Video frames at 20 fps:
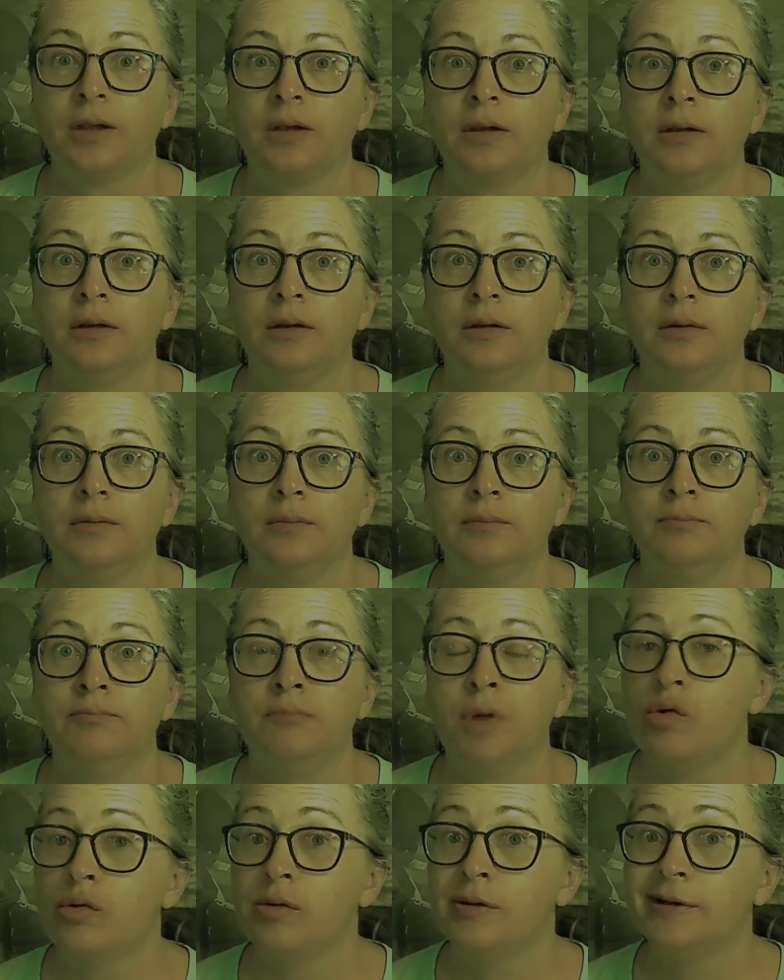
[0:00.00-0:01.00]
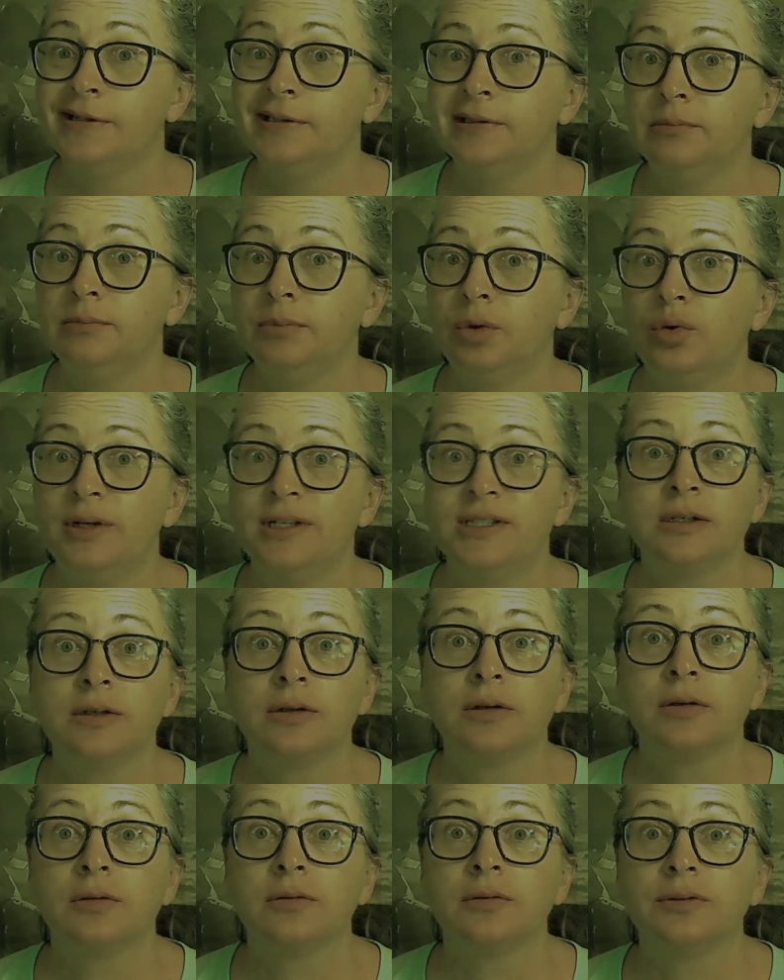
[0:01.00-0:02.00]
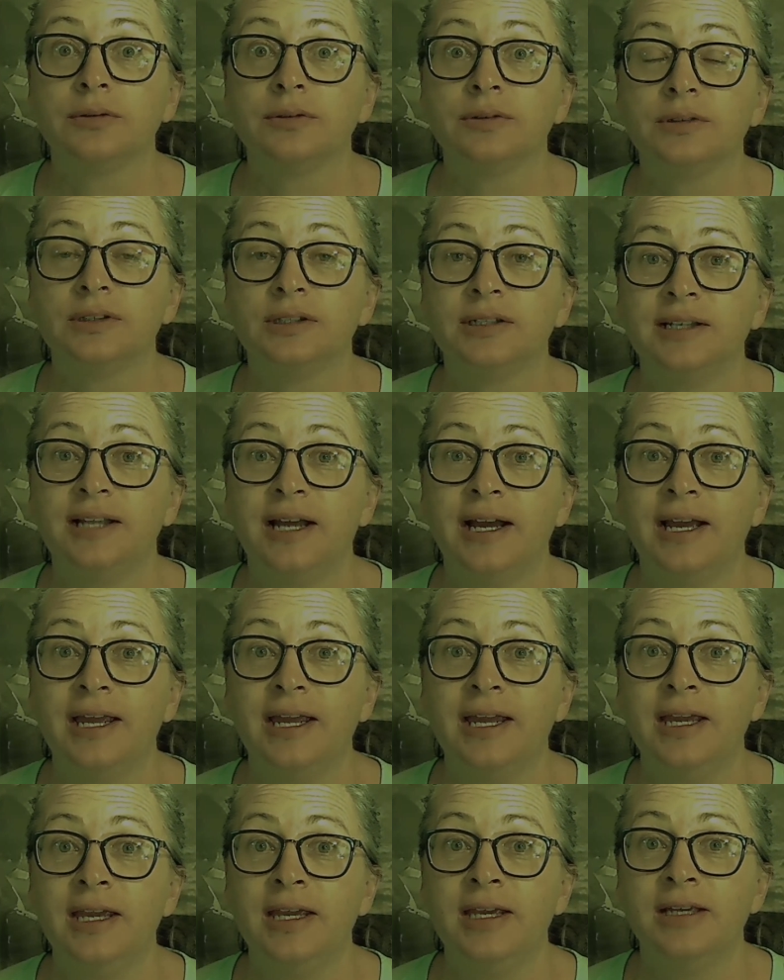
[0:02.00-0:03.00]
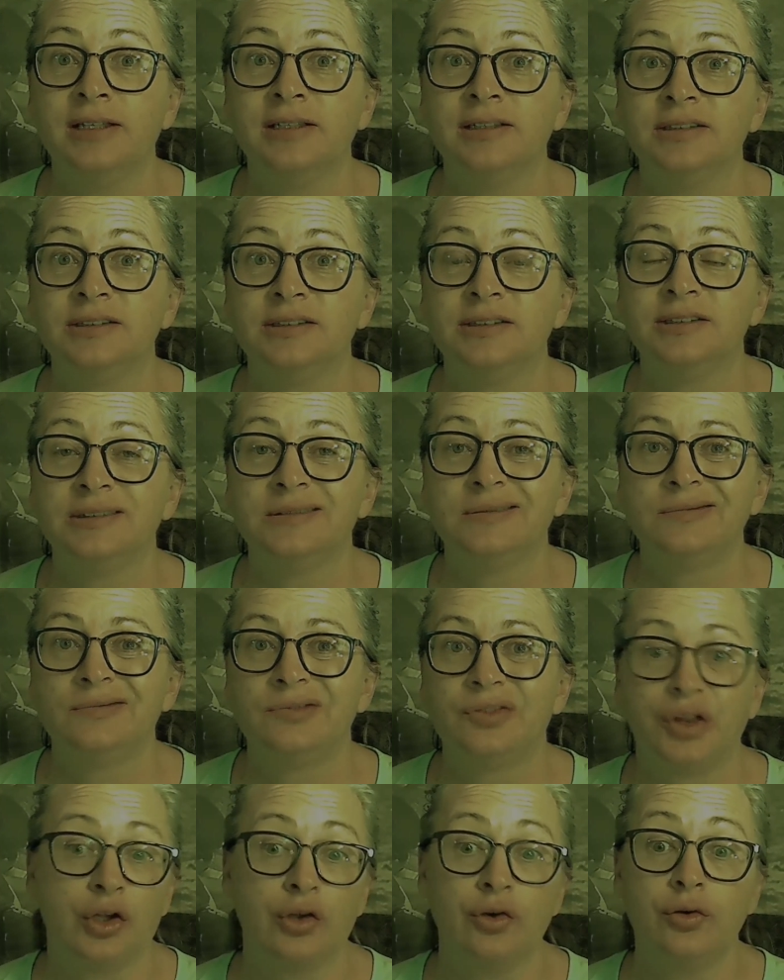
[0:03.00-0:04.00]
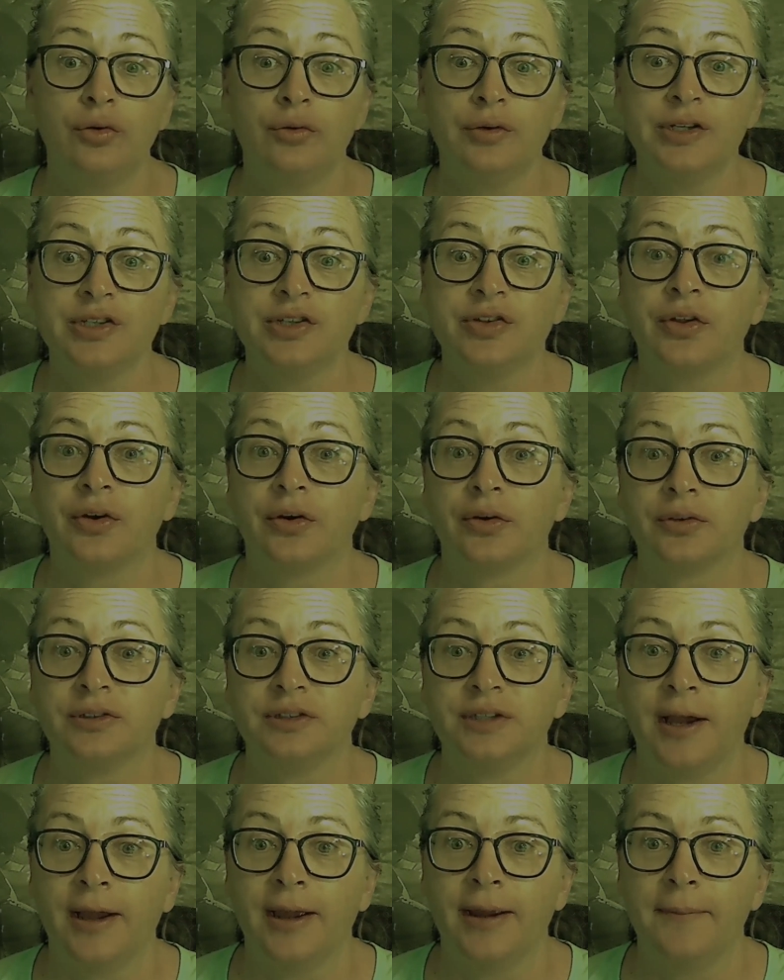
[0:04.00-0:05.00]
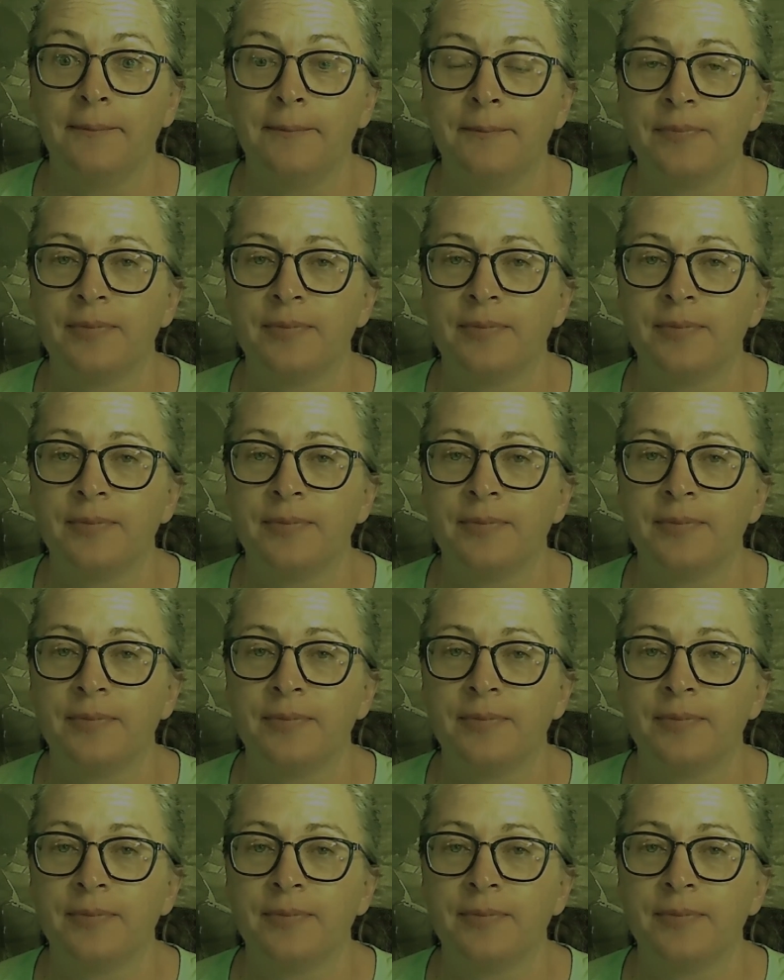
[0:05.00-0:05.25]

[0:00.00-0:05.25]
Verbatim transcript: Good morning, boys and girls. Today is Thunderous Thursday.